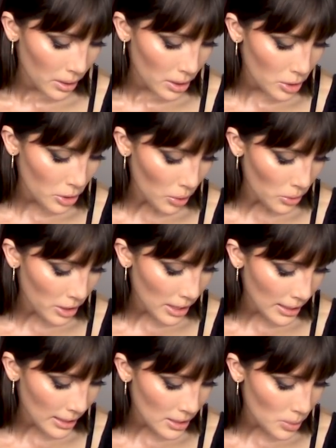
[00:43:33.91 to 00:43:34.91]
You don't
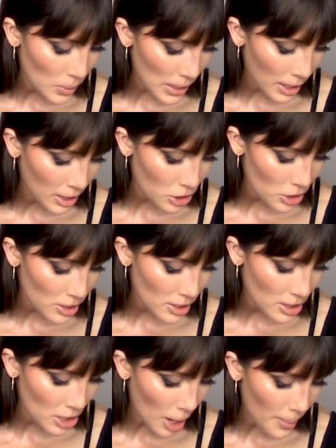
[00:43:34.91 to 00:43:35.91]
think it's weird just to
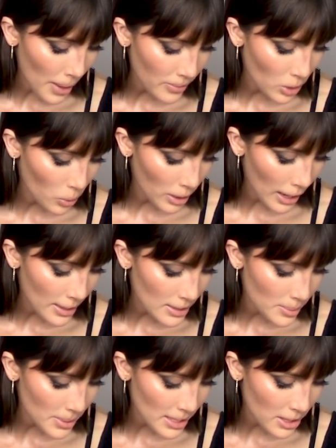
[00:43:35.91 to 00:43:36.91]
stop having
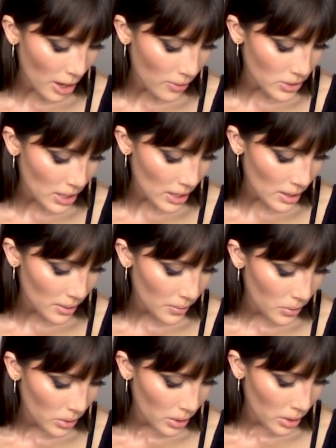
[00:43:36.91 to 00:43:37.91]
orgasms as often?
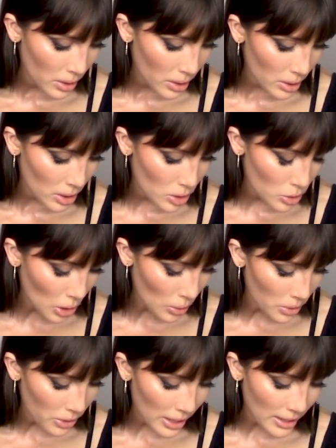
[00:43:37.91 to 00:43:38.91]
You
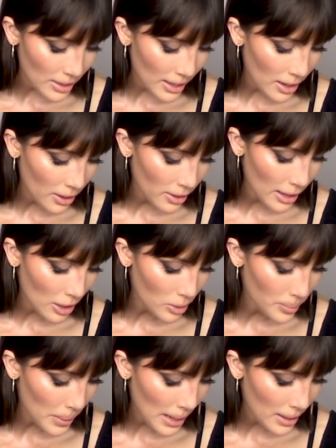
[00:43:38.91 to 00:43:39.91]
don't think that that'll
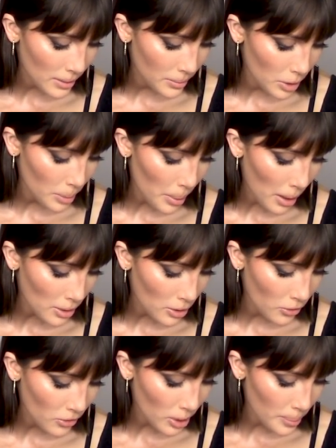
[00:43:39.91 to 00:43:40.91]
make your
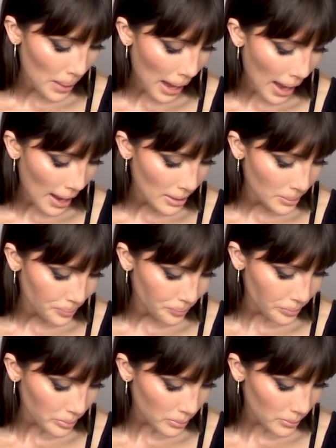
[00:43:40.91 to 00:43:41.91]
partner feel bad?
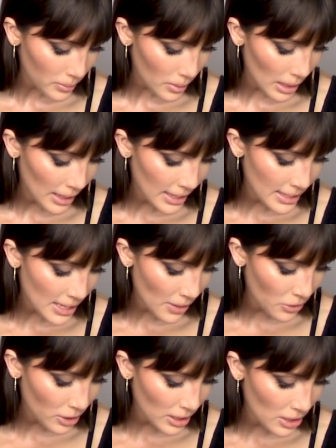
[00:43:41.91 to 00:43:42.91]
It's
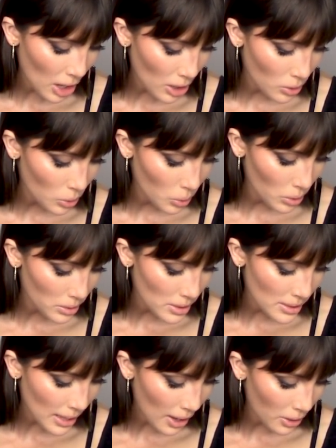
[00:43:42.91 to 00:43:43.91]
definitely not cool to
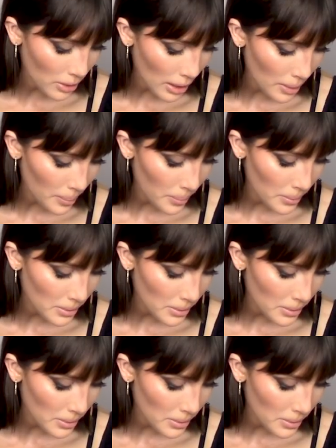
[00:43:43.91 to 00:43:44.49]
tell them.